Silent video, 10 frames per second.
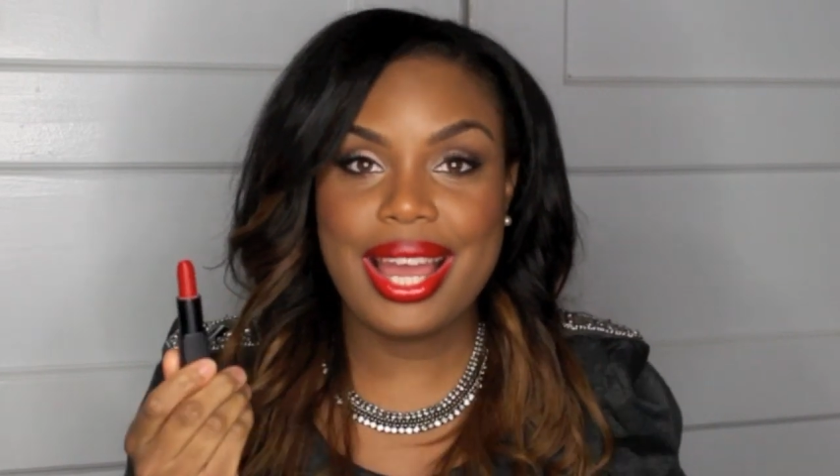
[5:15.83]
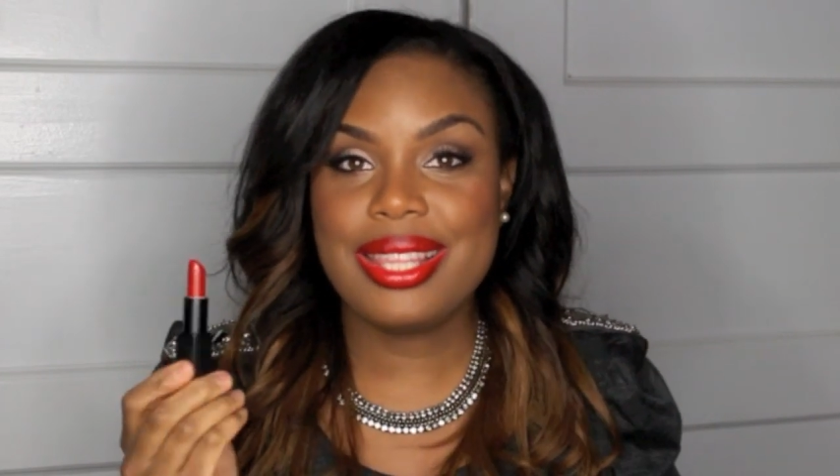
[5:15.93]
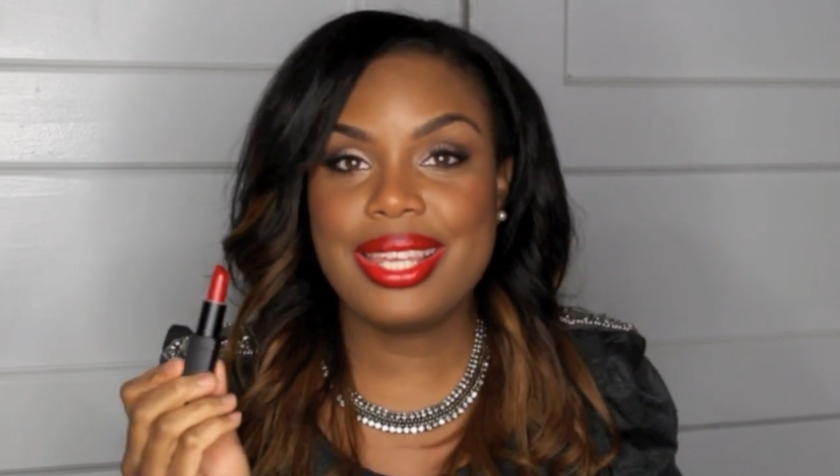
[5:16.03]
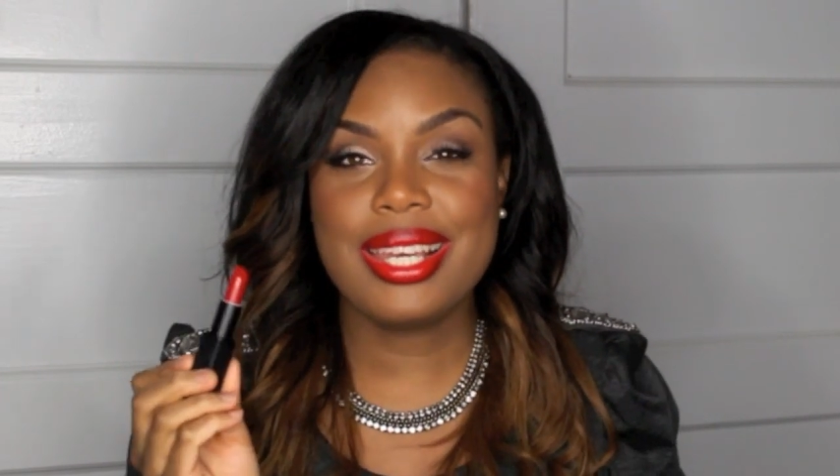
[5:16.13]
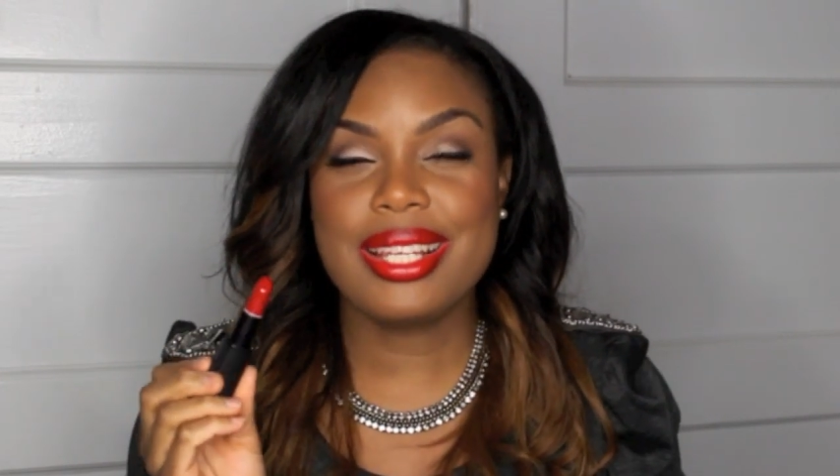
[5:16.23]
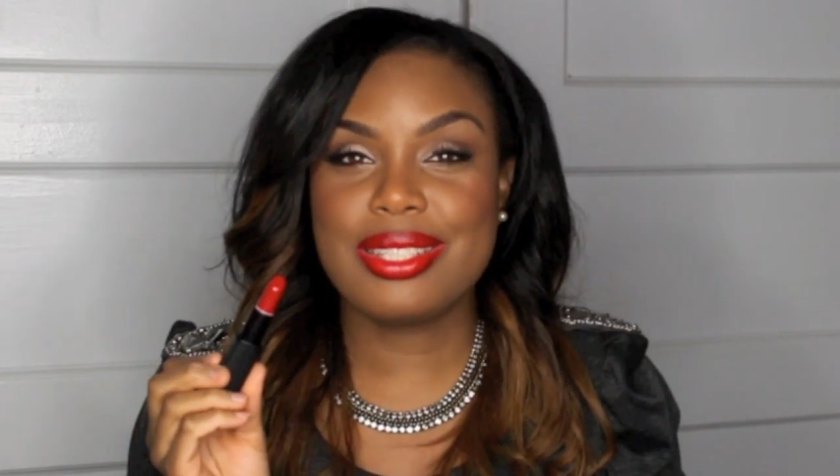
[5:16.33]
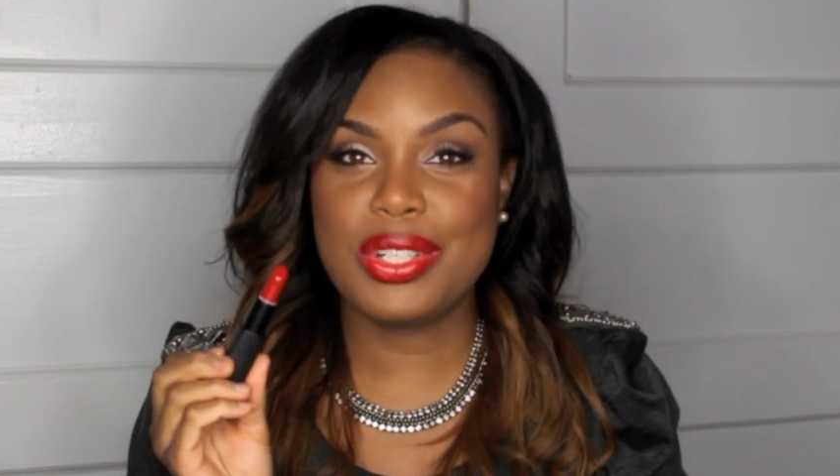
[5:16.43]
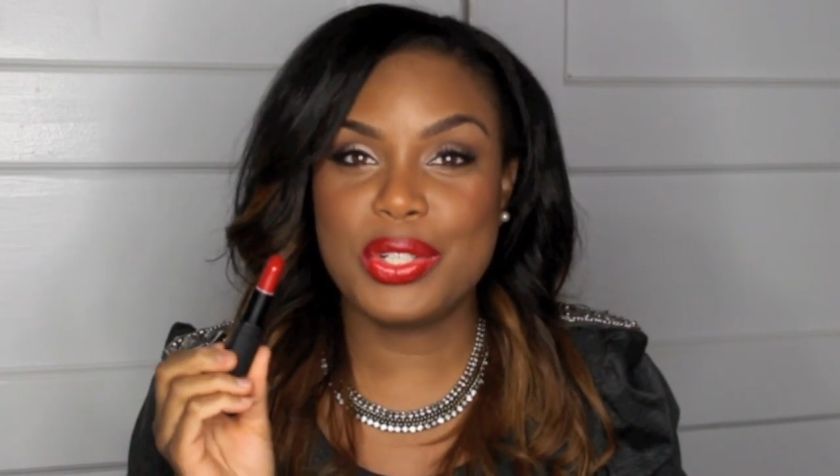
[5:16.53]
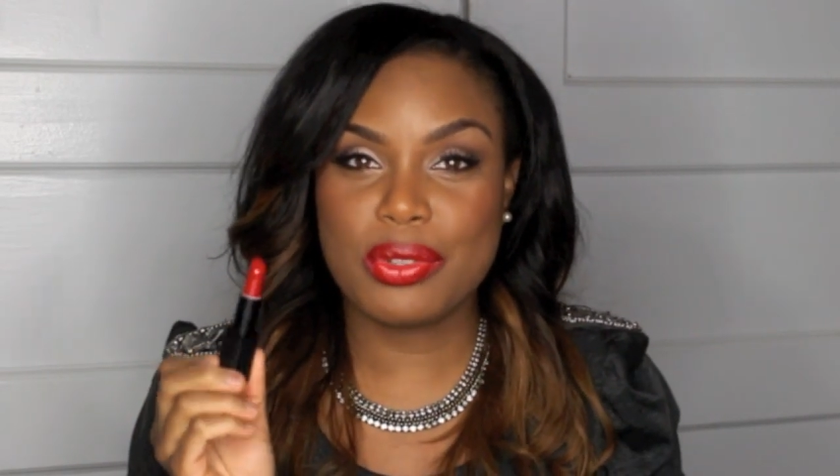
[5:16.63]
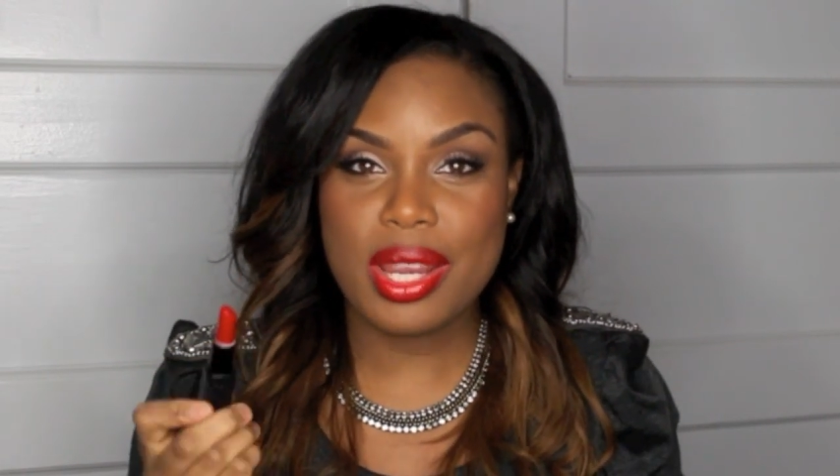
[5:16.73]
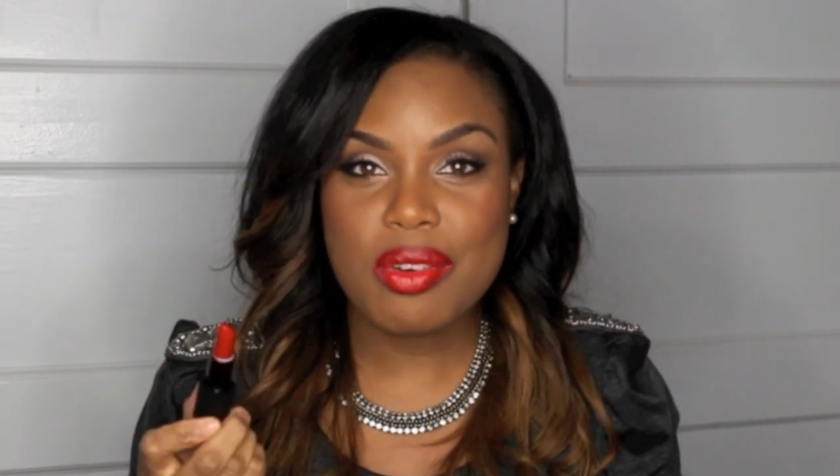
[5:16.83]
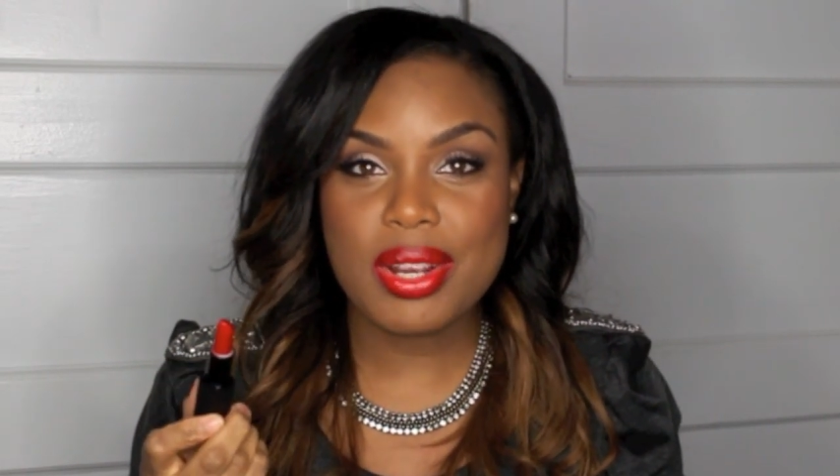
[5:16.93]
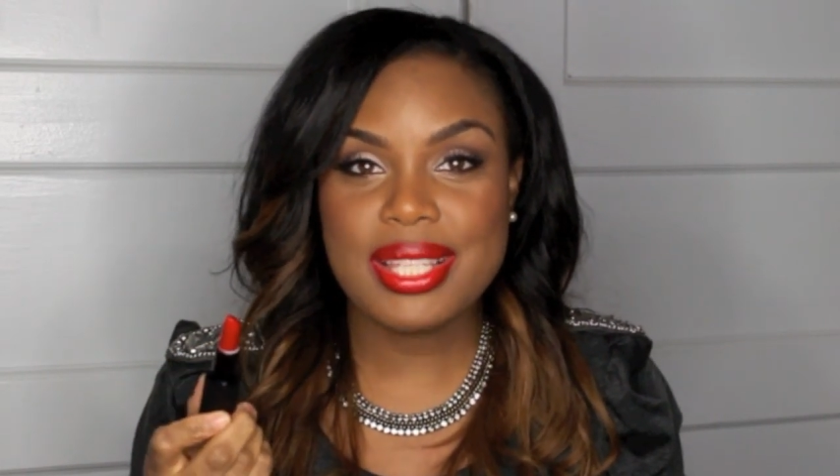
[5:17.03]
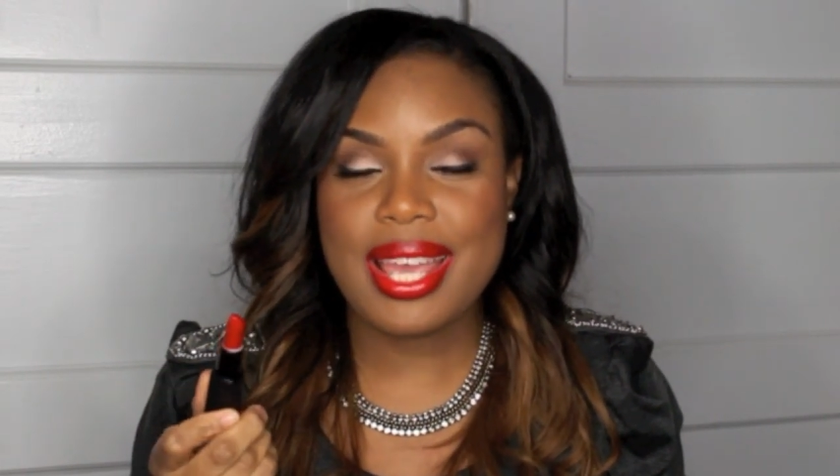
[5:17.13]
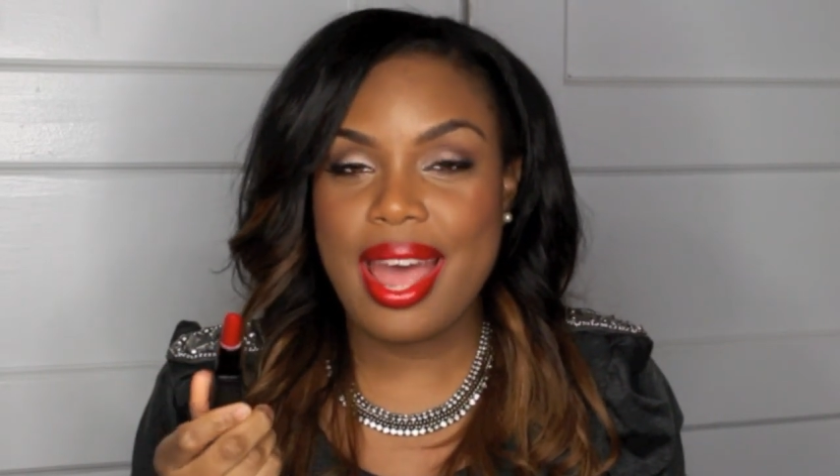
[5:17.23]
I think it's a great
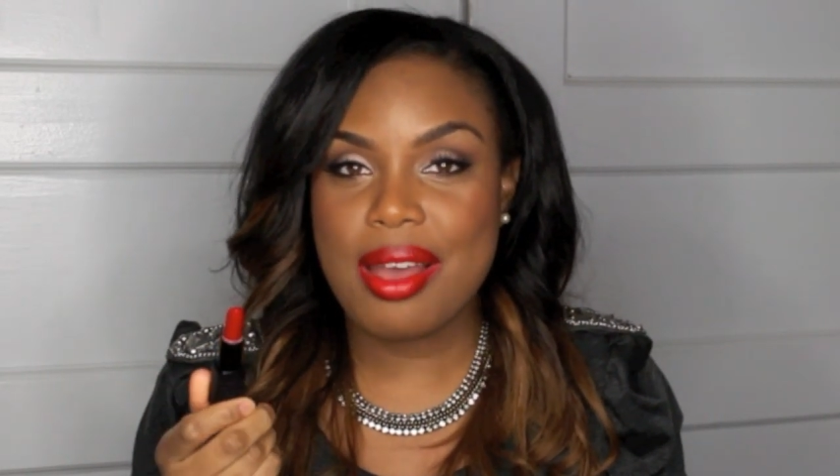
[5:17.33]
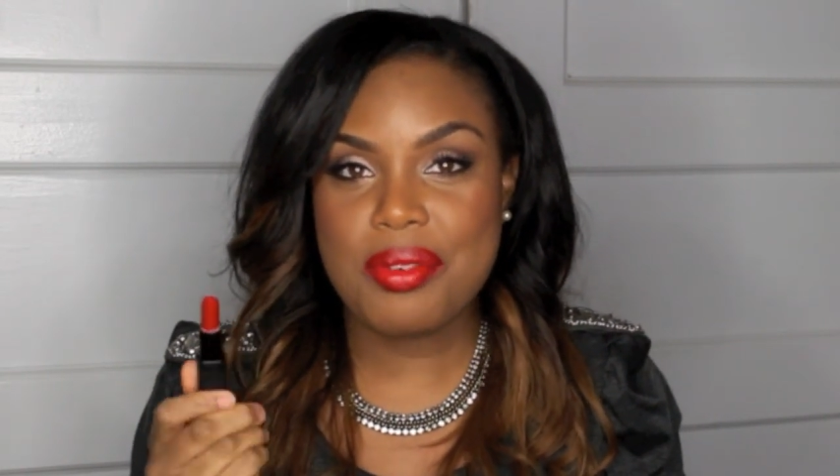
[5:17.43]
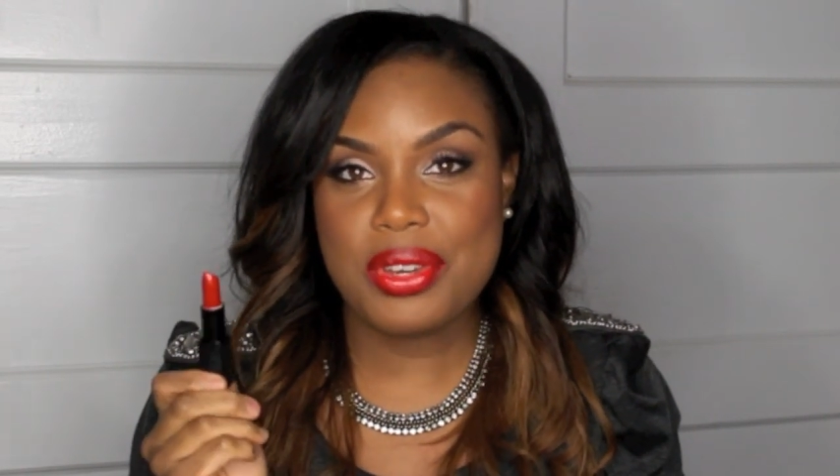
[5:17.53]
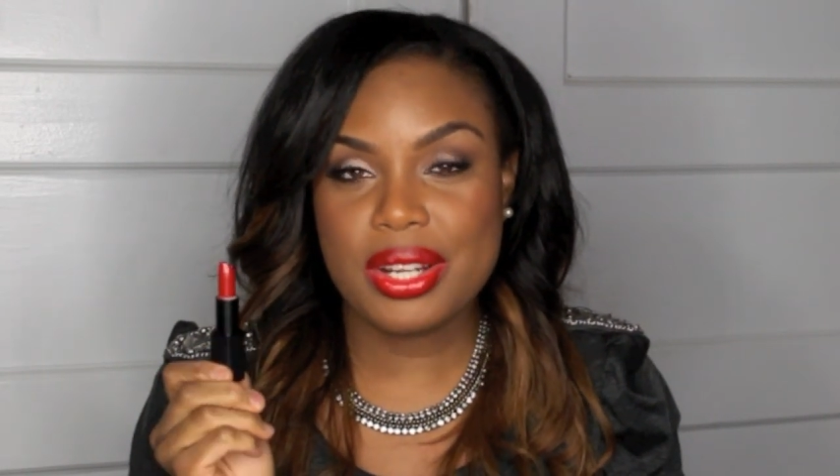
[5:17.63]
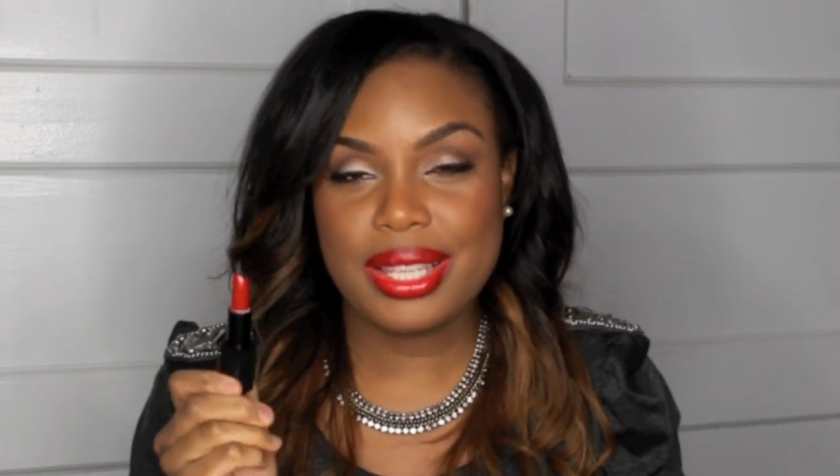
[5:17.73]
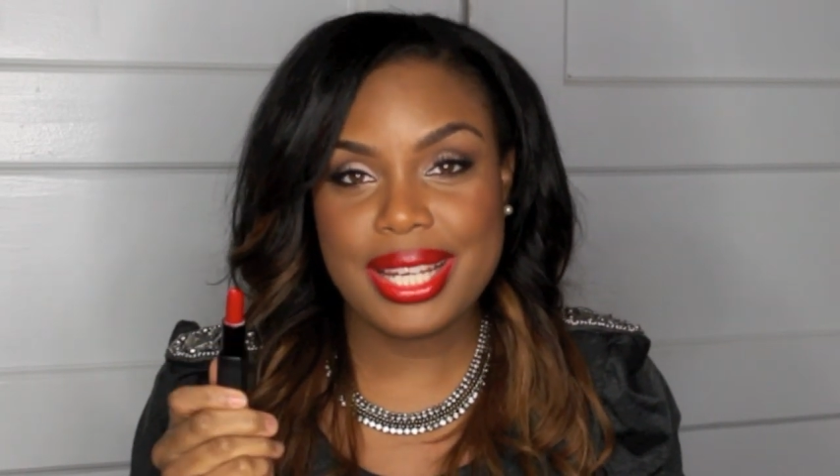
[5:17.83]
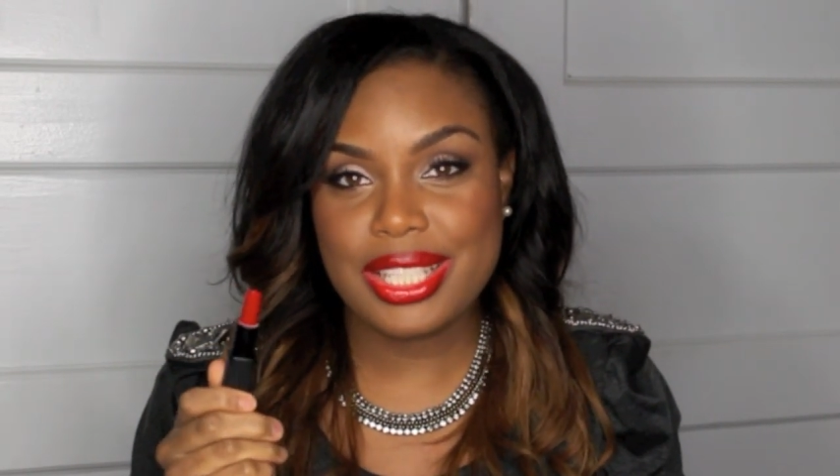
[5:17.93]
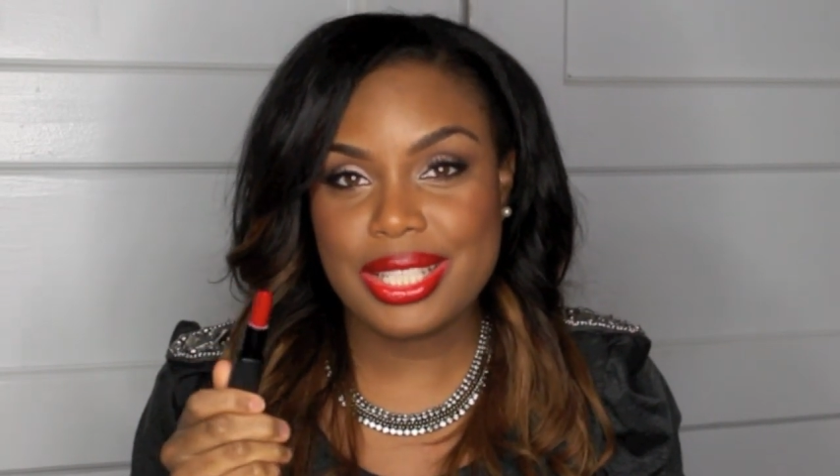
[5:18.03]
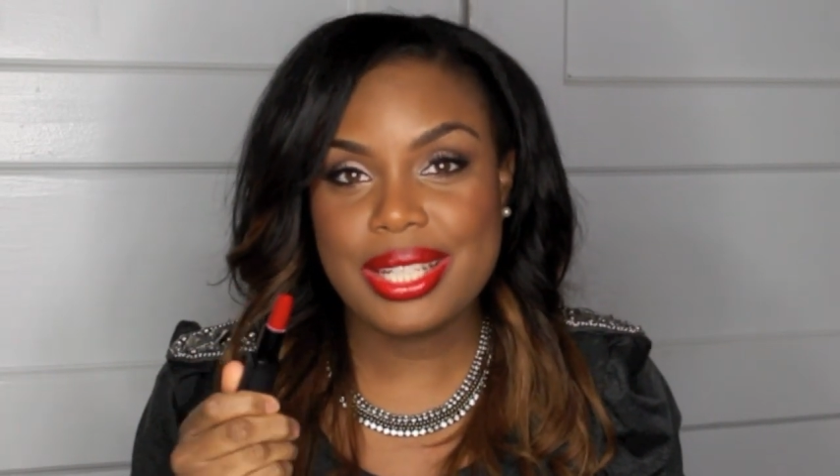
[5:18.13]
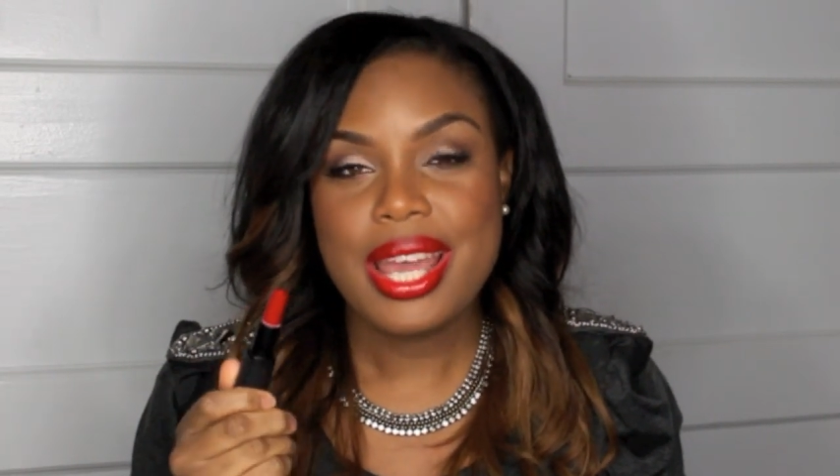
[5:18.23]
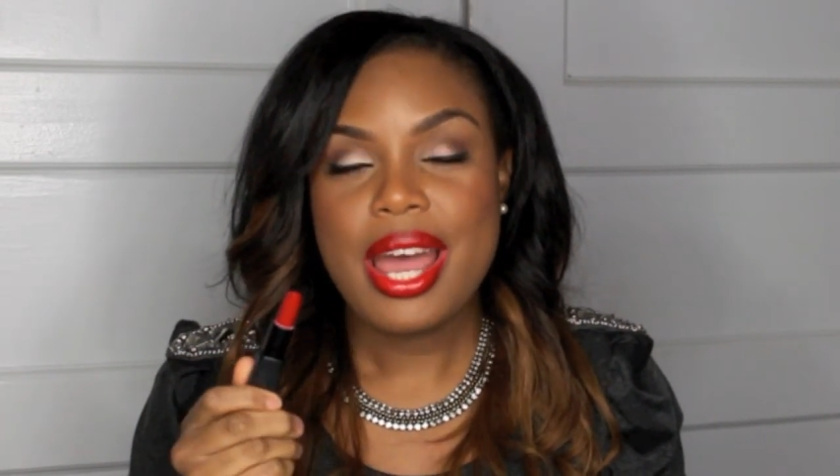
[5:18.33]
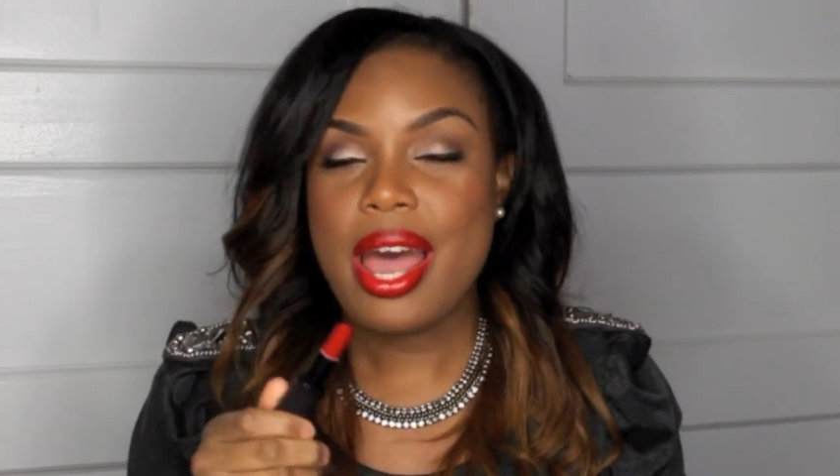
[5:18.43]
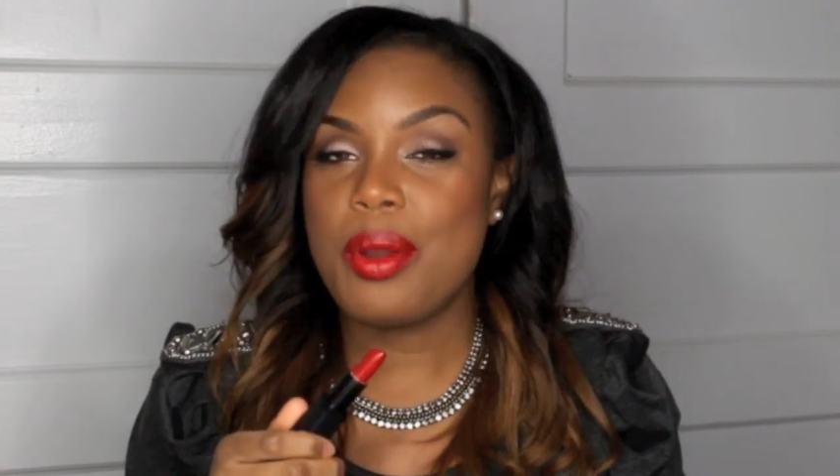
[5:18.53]
red to have in your collection.